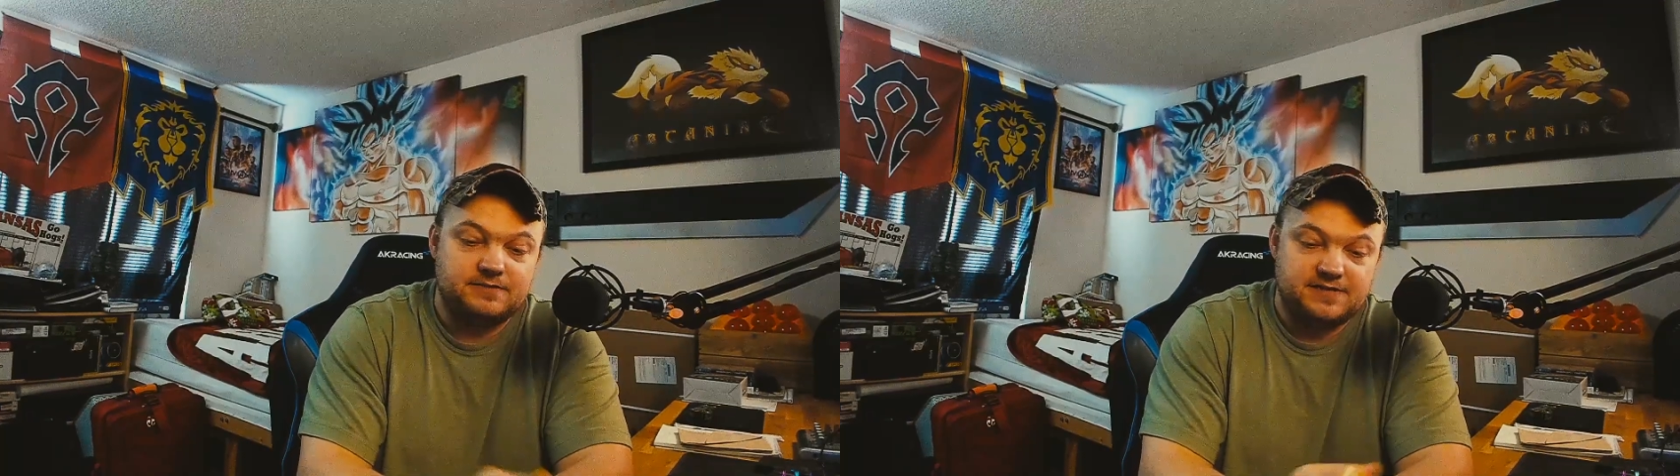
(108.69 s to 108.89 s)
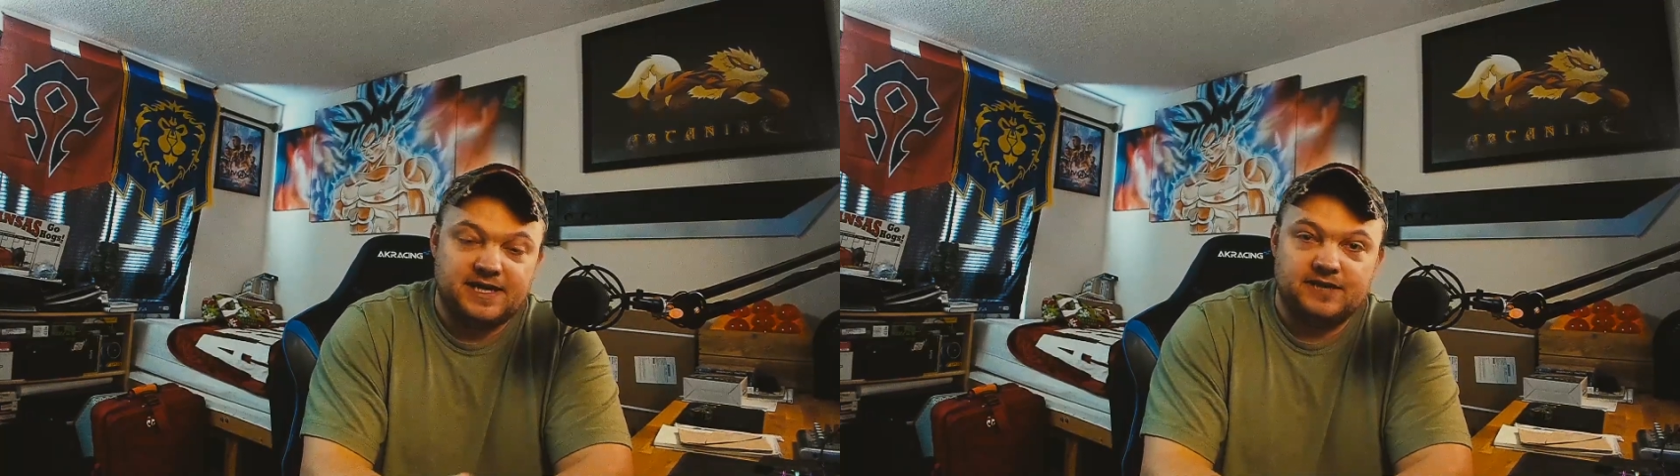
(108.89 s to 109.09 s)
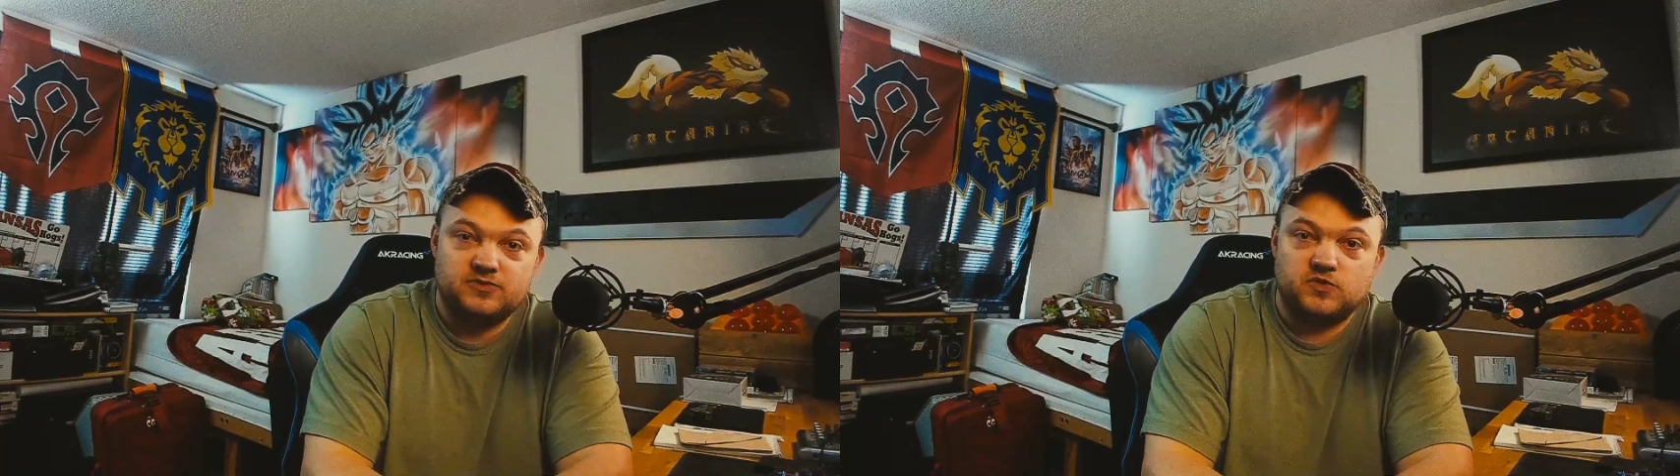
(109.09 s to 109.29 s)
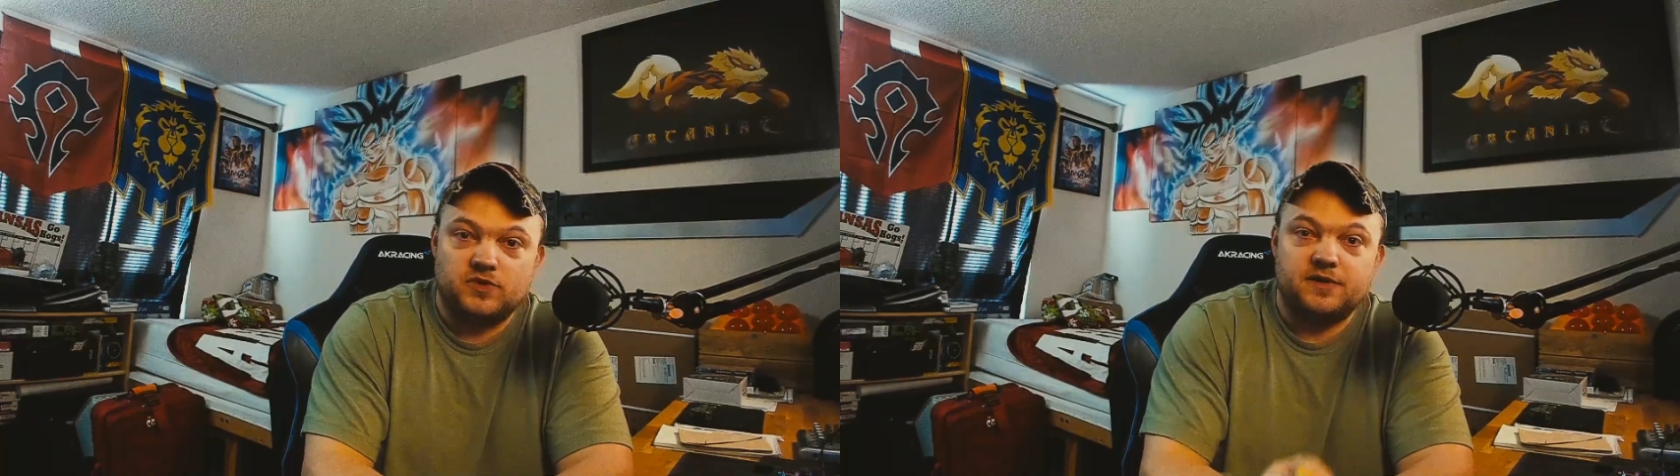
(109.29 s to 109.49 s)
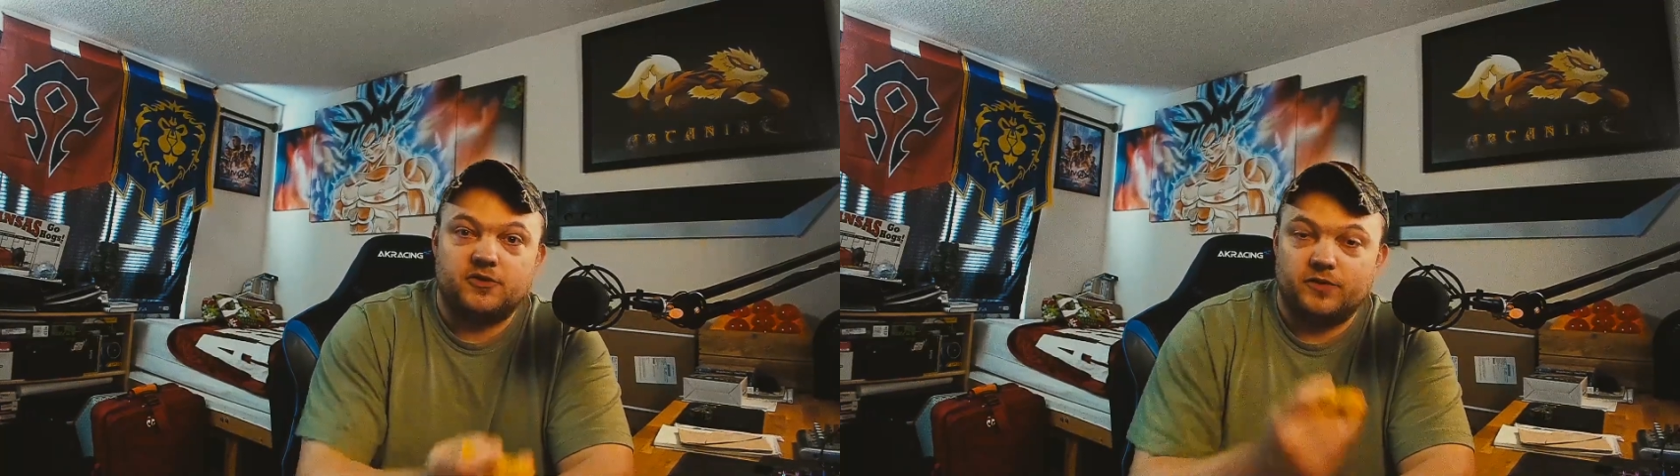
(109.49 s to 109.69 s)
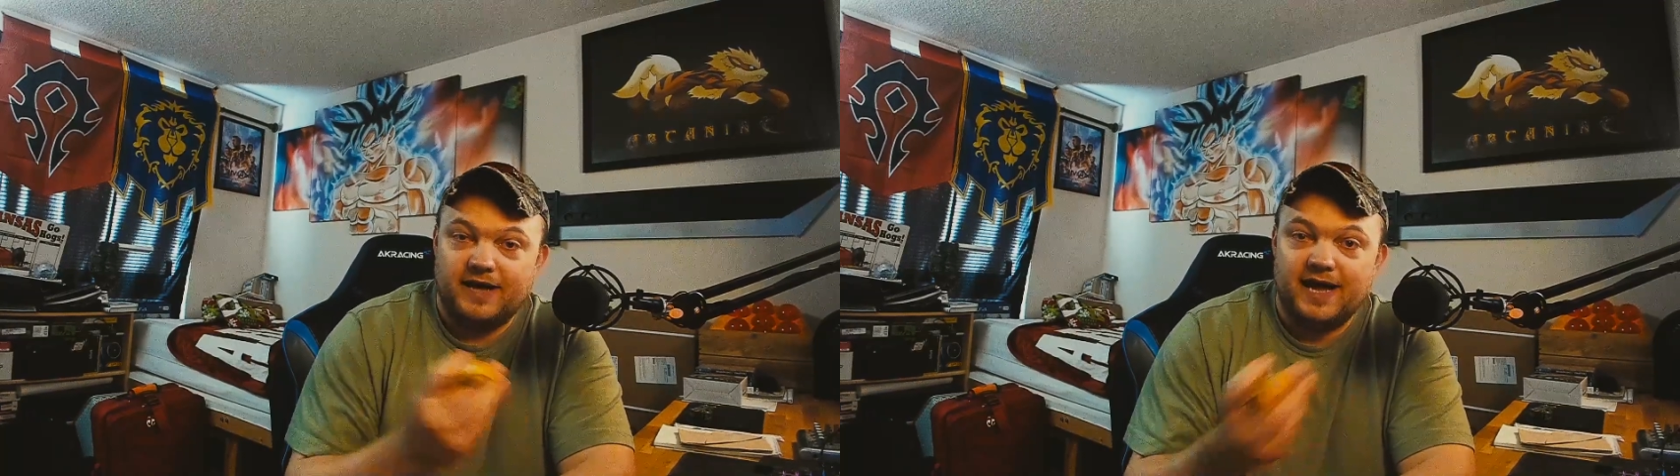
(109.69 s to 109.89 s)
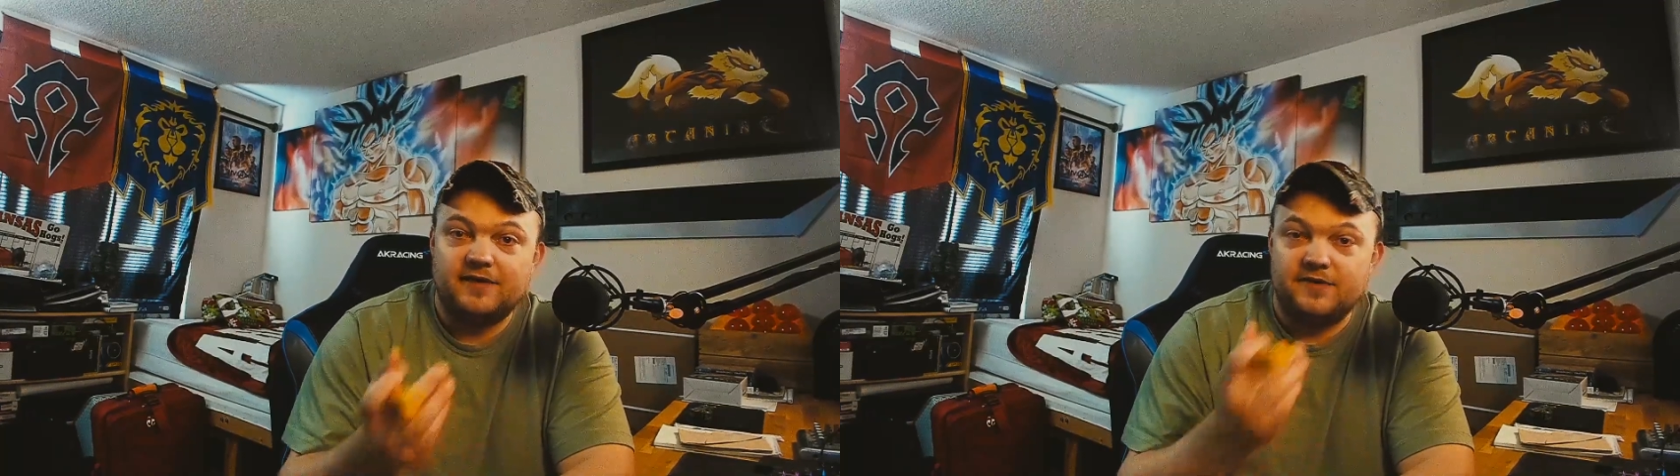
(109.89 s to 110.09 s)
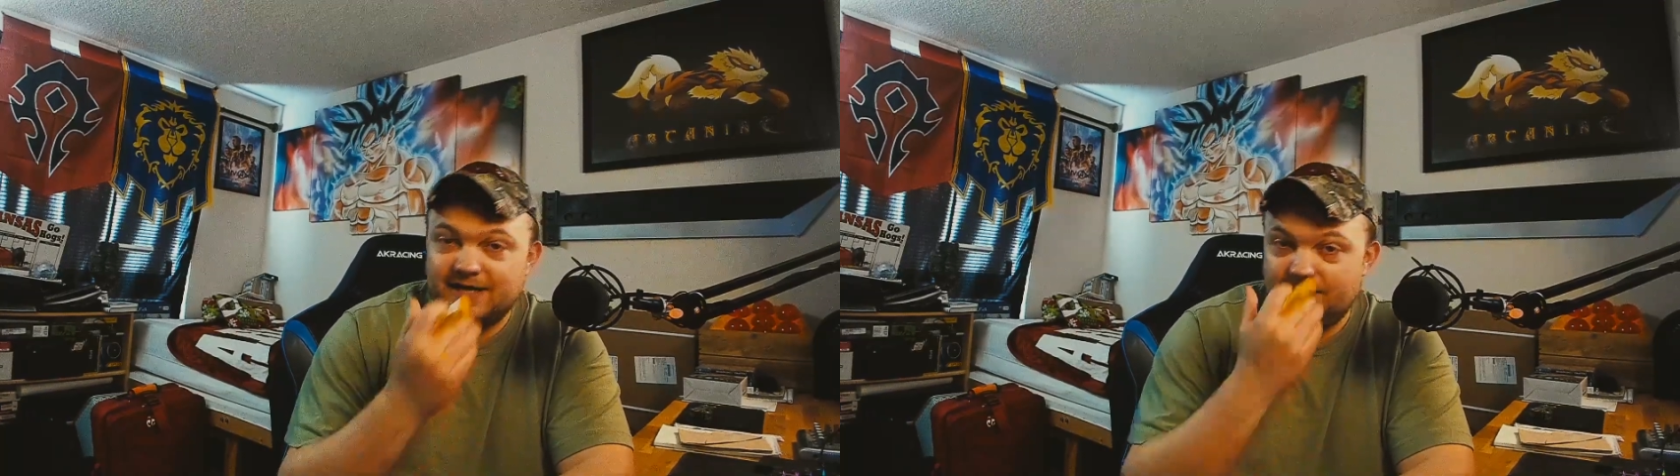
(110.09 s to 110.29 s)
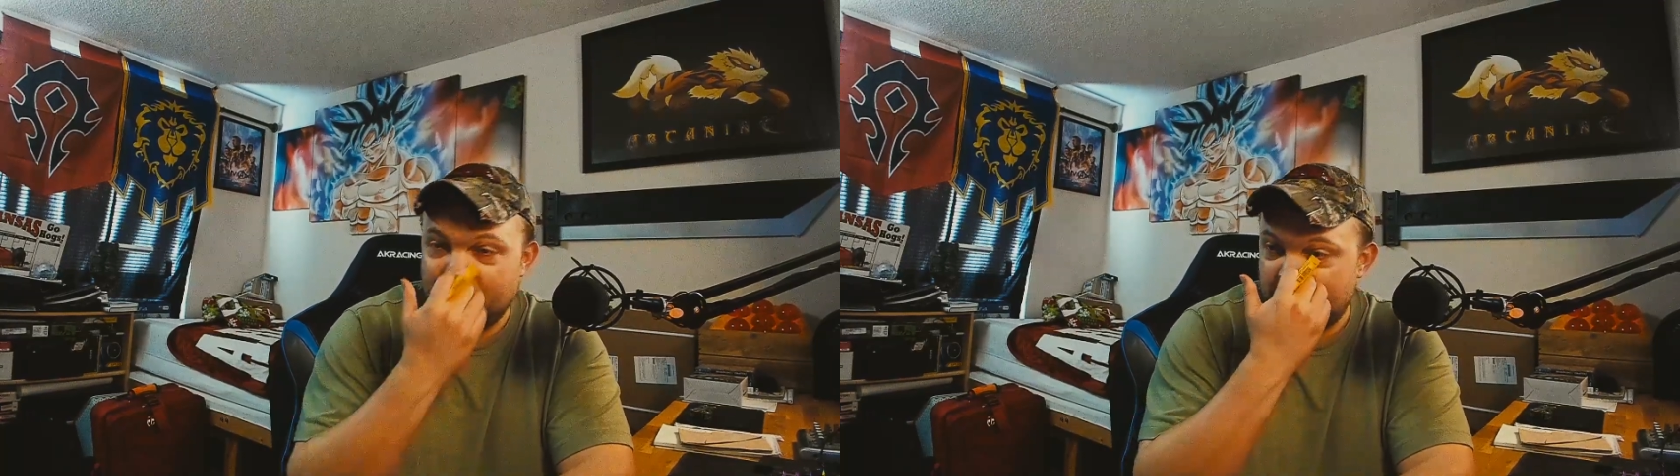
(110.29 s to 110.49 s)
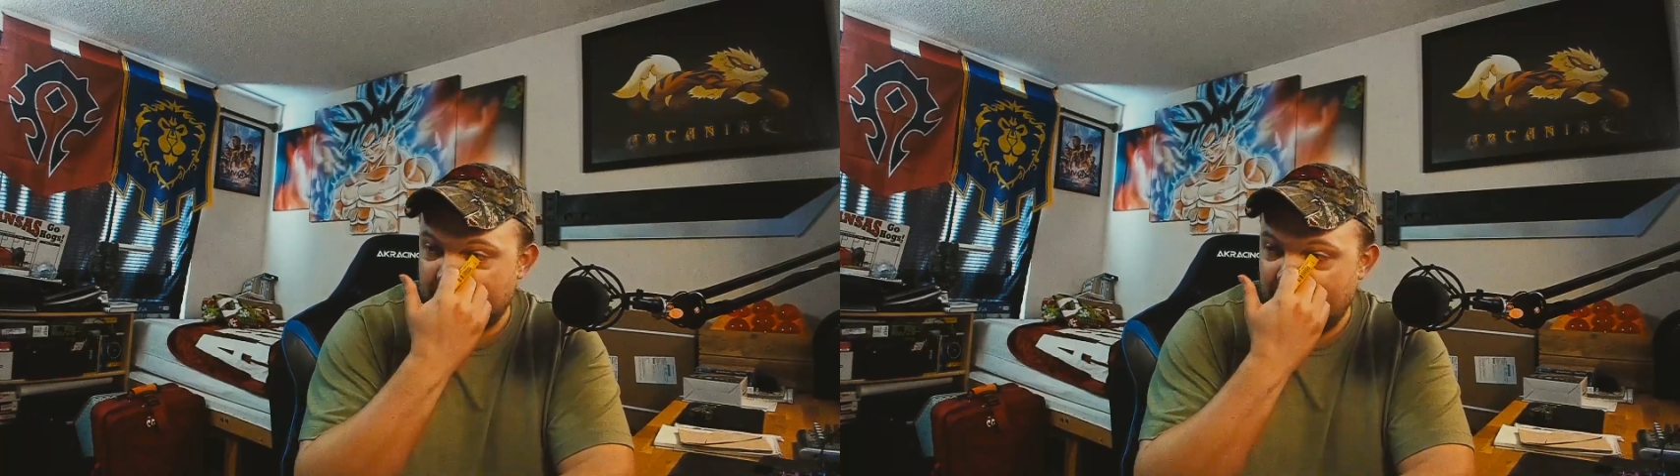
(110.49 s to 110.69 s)
he was the one that created the D P
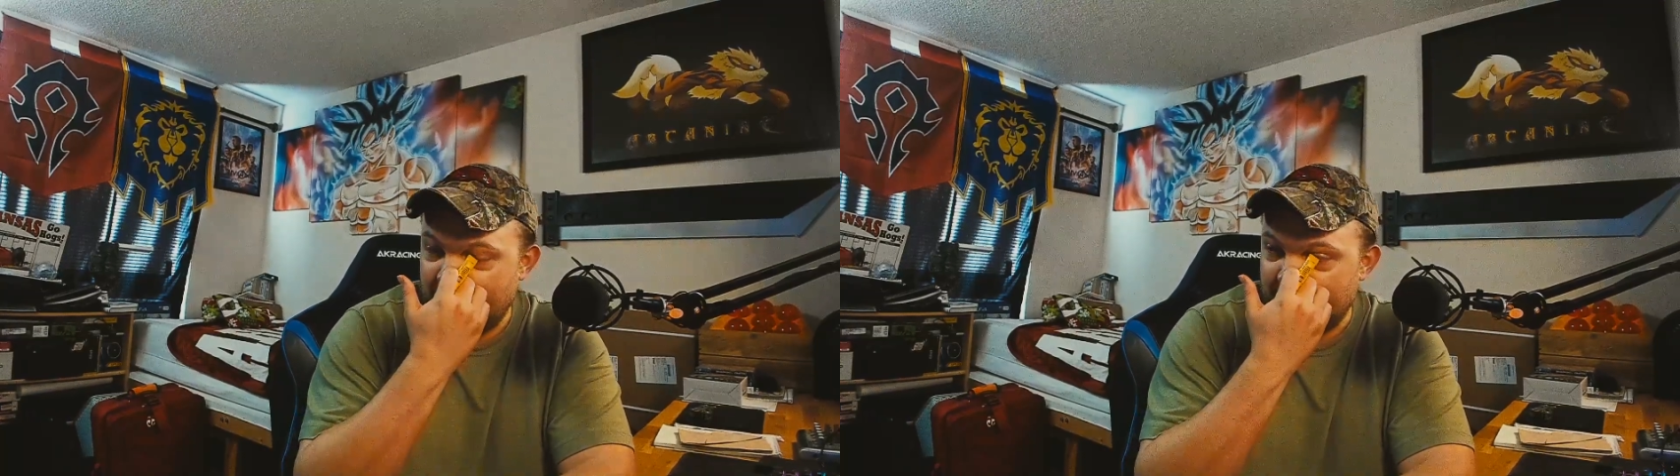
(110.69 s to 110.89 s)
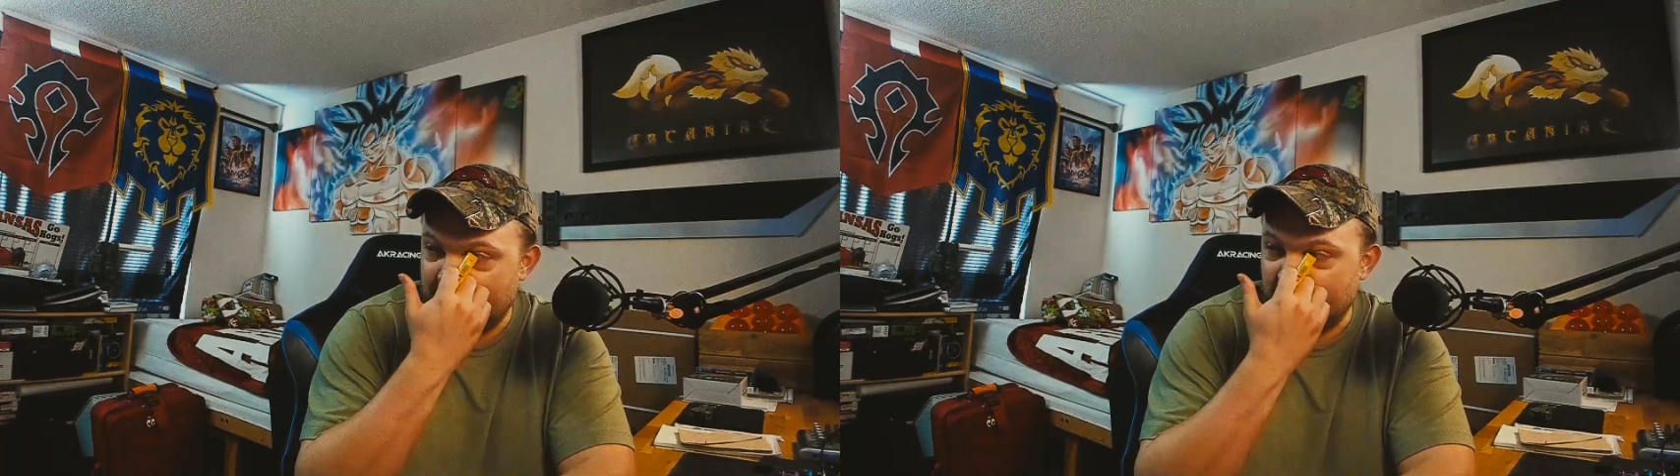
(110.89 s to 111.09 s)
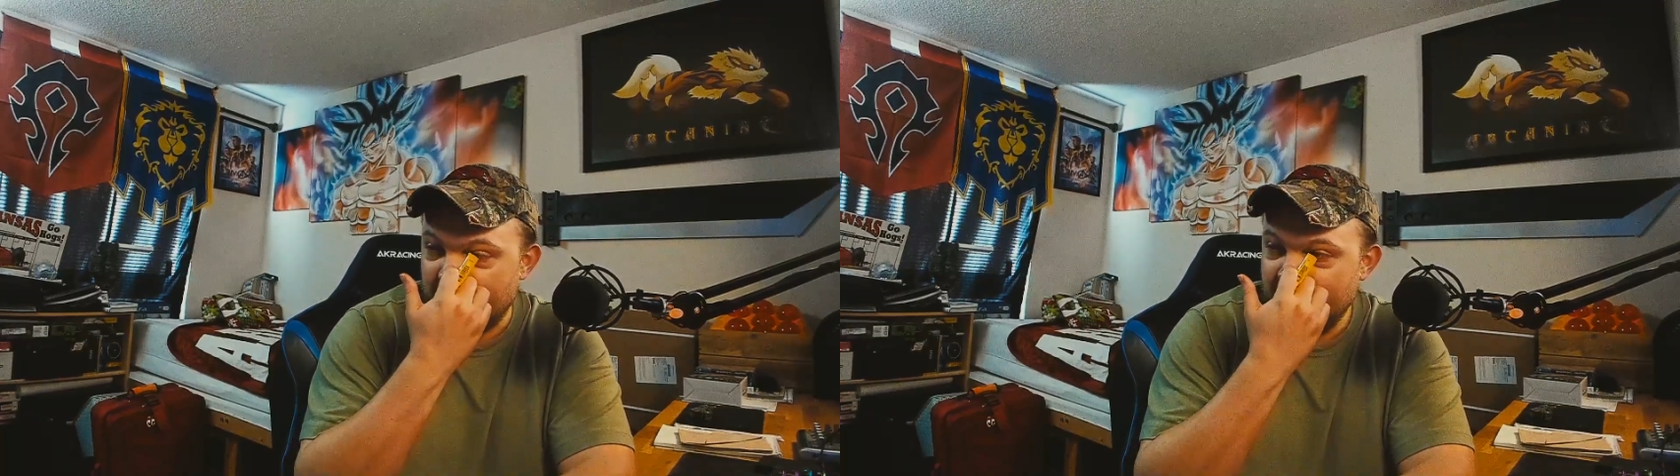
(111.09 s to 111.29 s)
S calculator,